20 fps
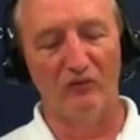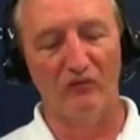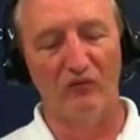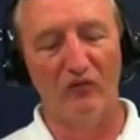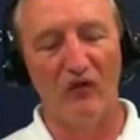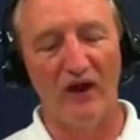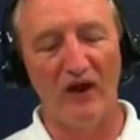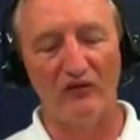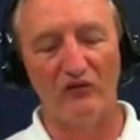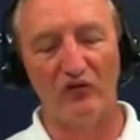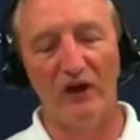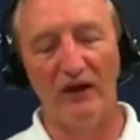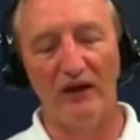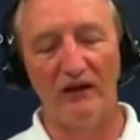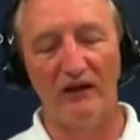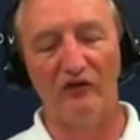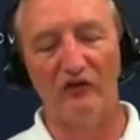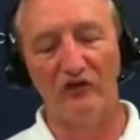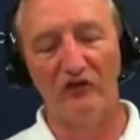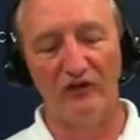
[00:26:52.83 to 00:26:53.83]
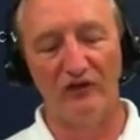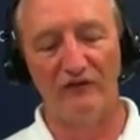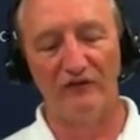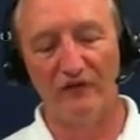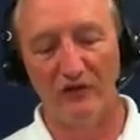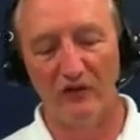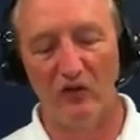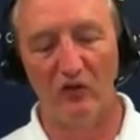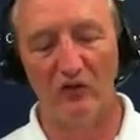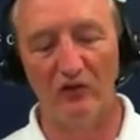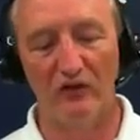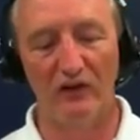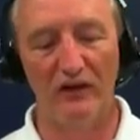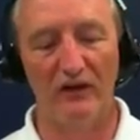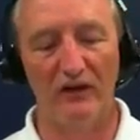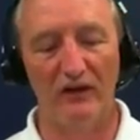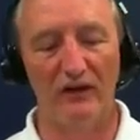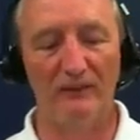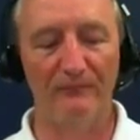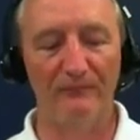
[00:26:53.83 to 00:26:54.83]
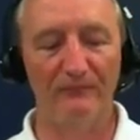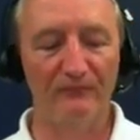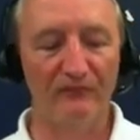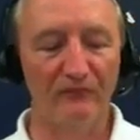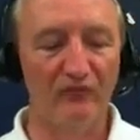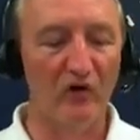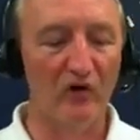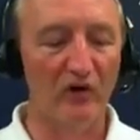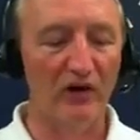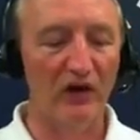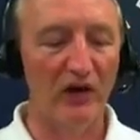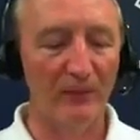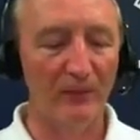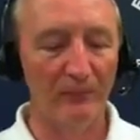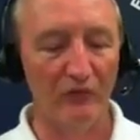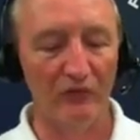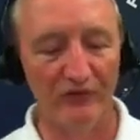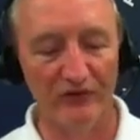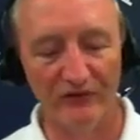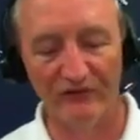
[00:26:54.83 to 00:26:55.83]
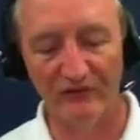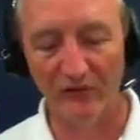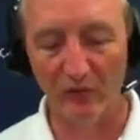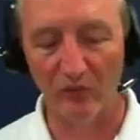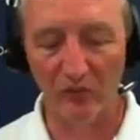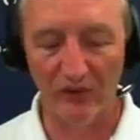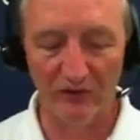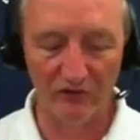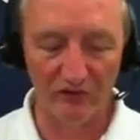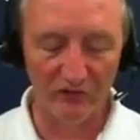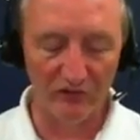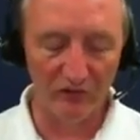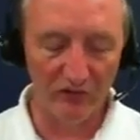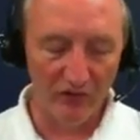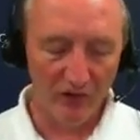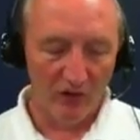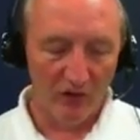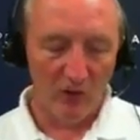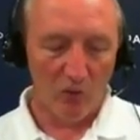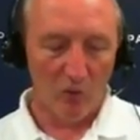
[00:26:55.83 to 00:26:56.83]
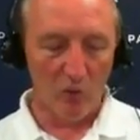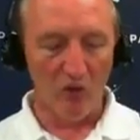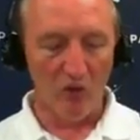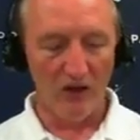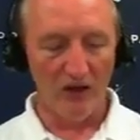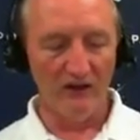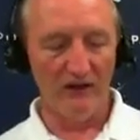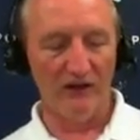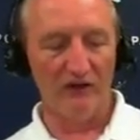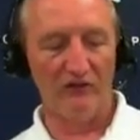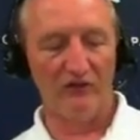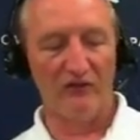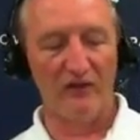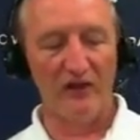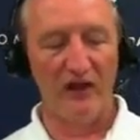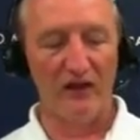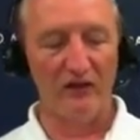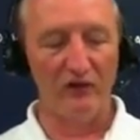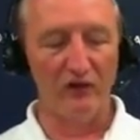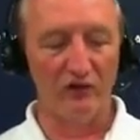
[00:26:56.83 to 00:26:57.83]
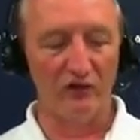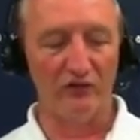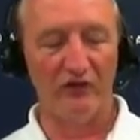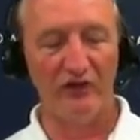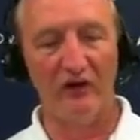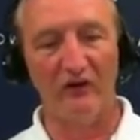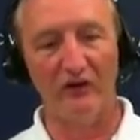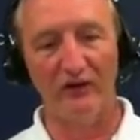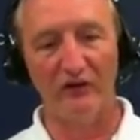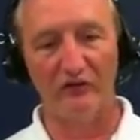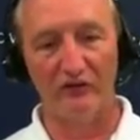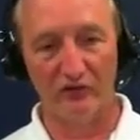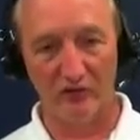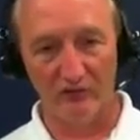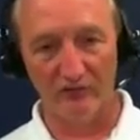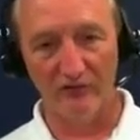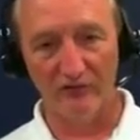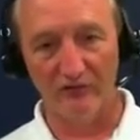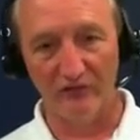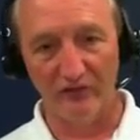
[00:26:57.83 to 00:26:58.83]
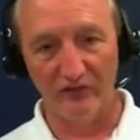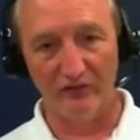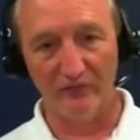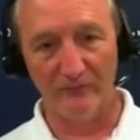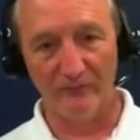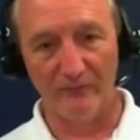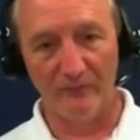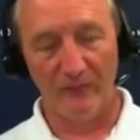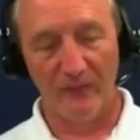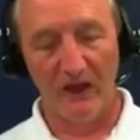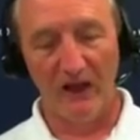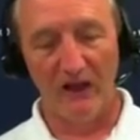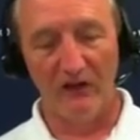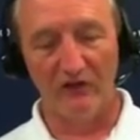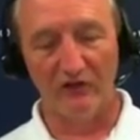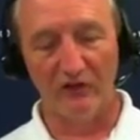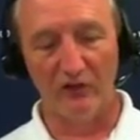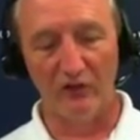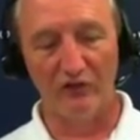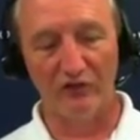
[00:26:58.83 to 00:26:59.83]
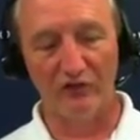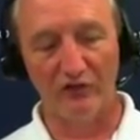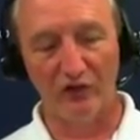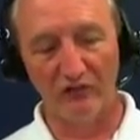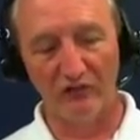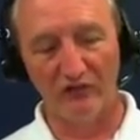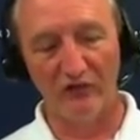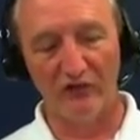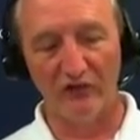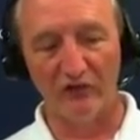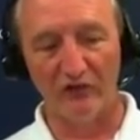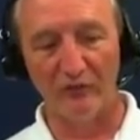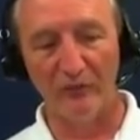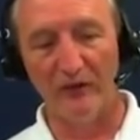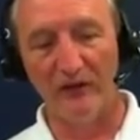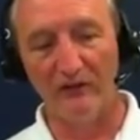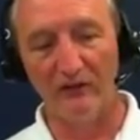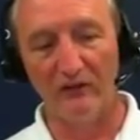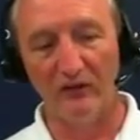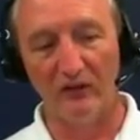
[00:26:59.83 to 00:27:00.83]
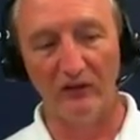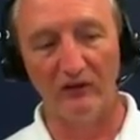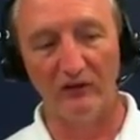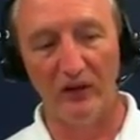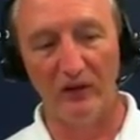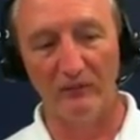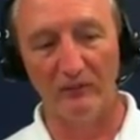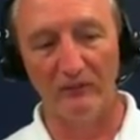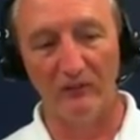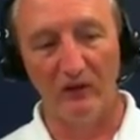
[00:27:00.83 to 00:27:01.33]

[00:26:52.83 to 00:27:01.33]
flight training is difficult for a couple different reasons. One is that you're selling services. And so services mean that